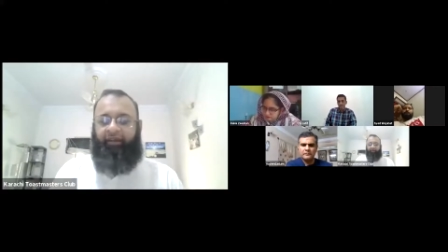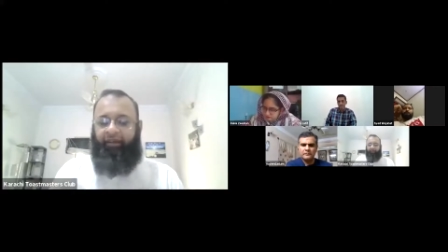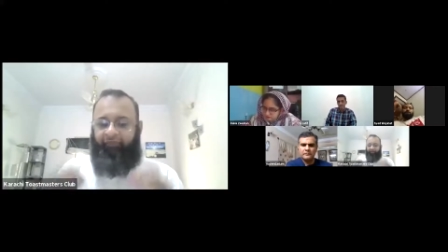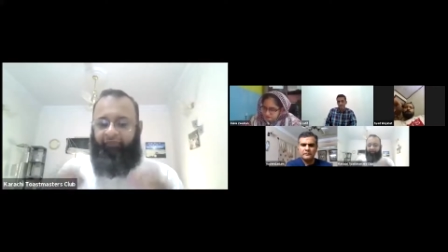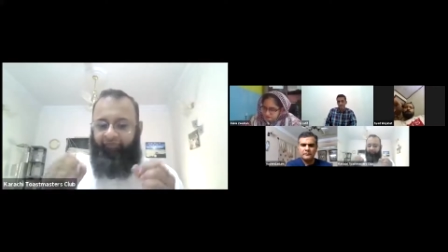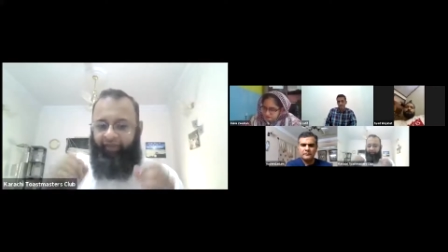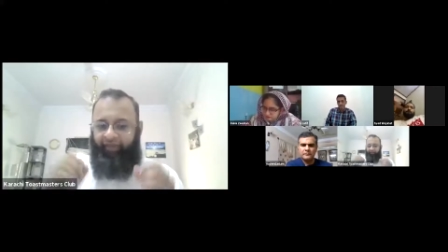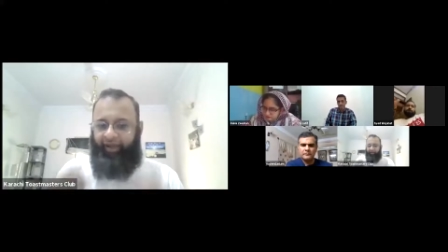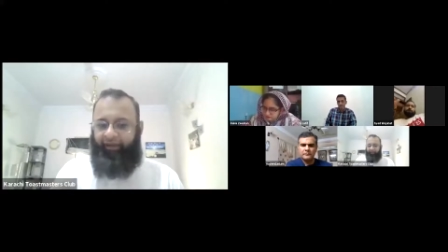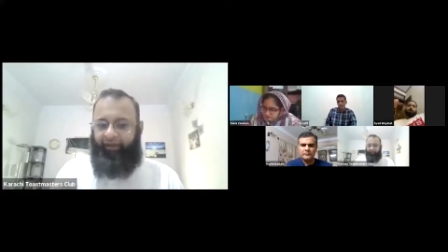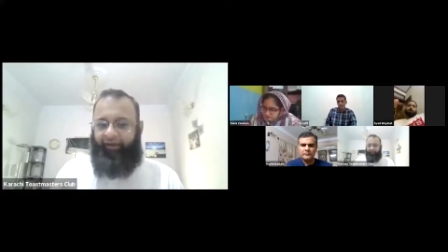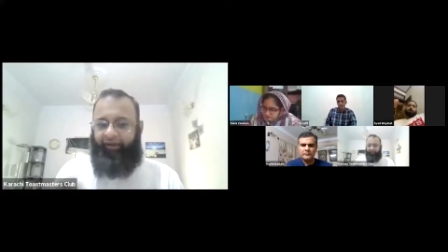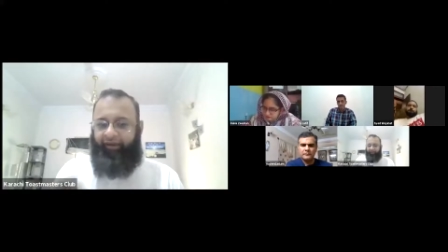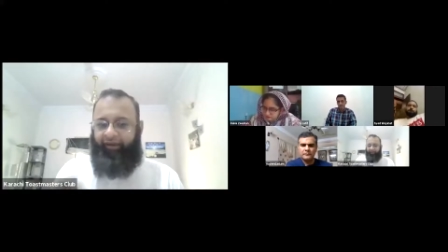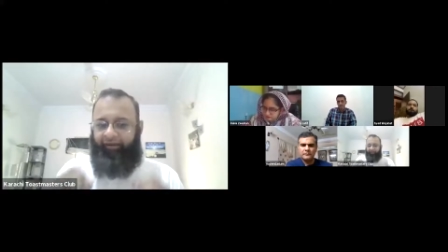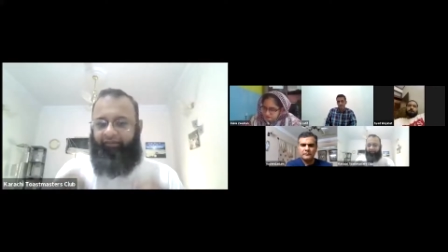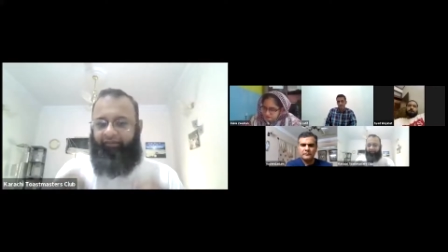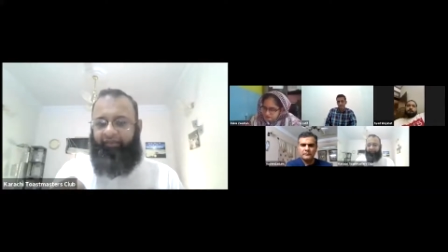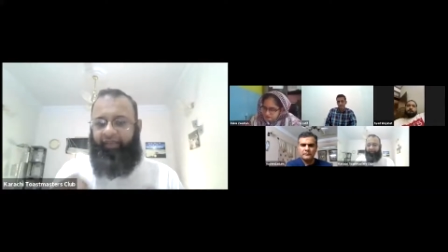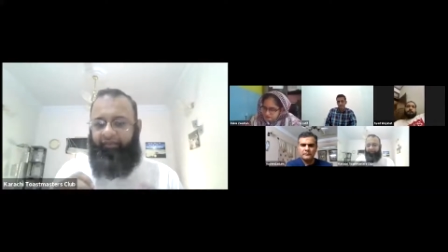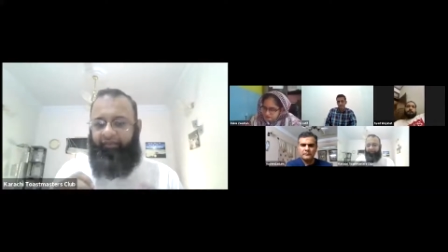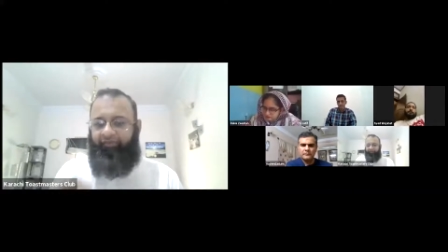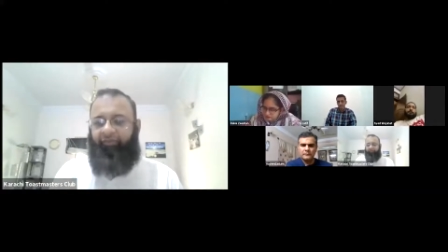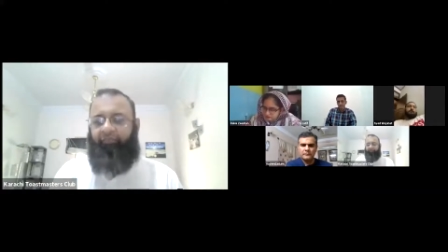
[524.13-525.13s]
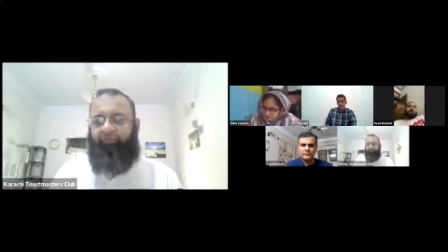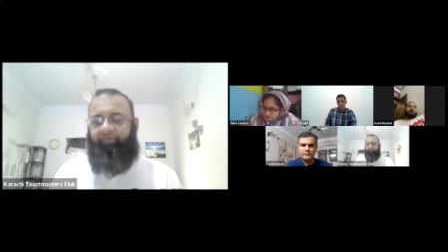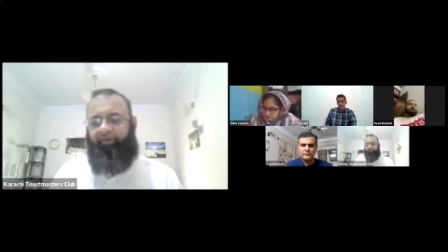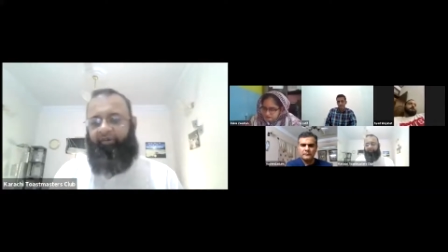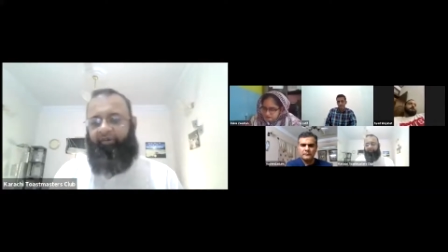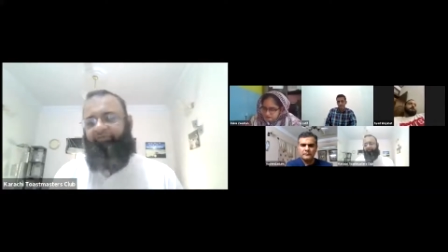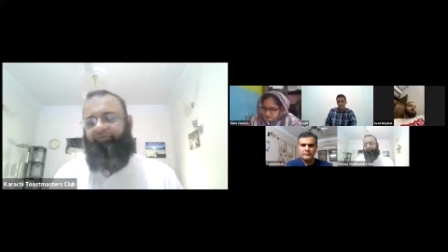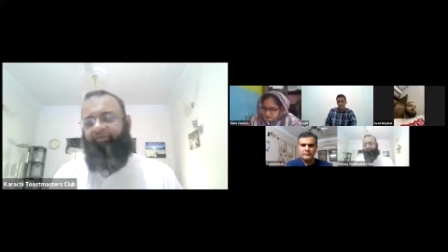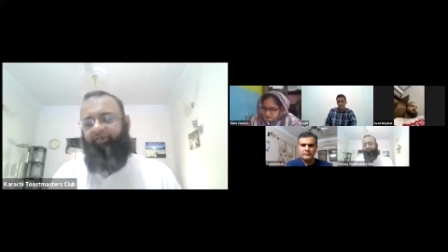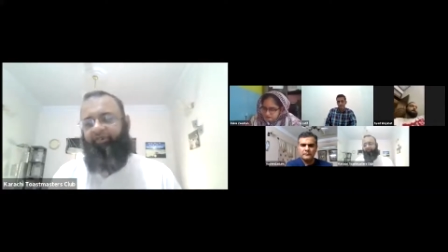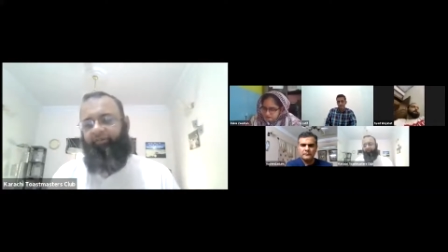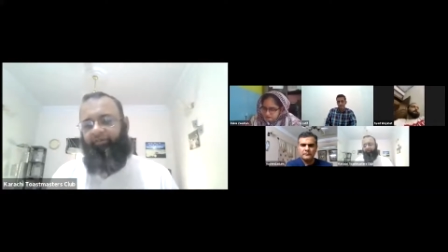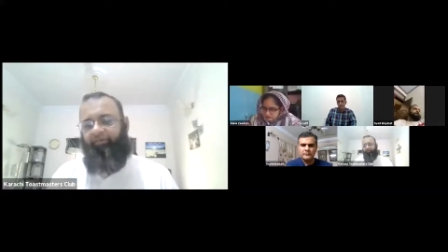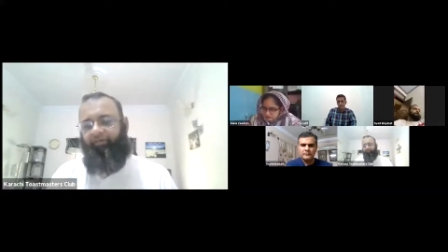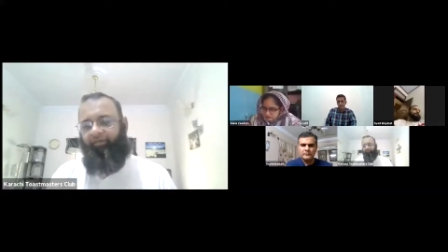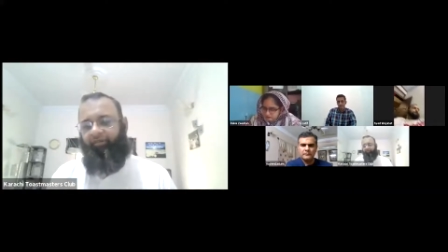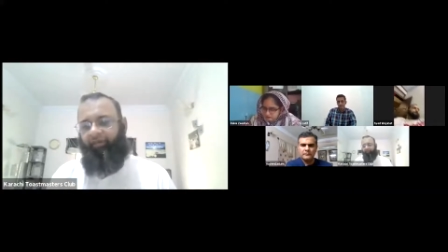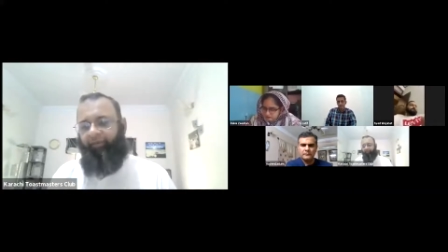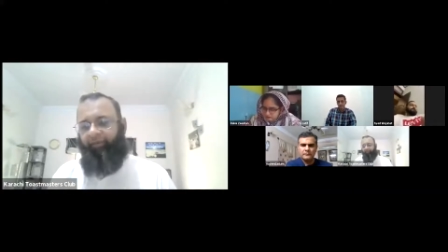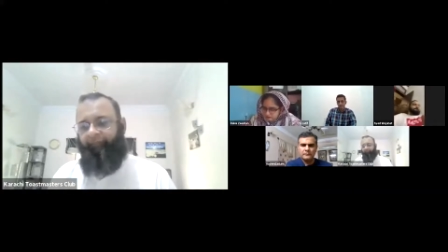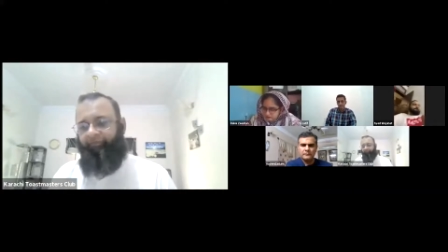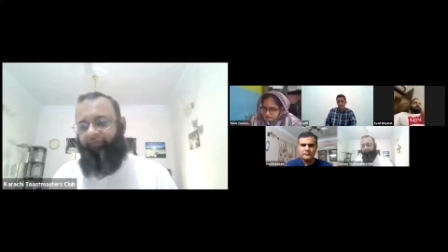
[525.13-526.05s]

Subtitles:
In fact, it is even preferable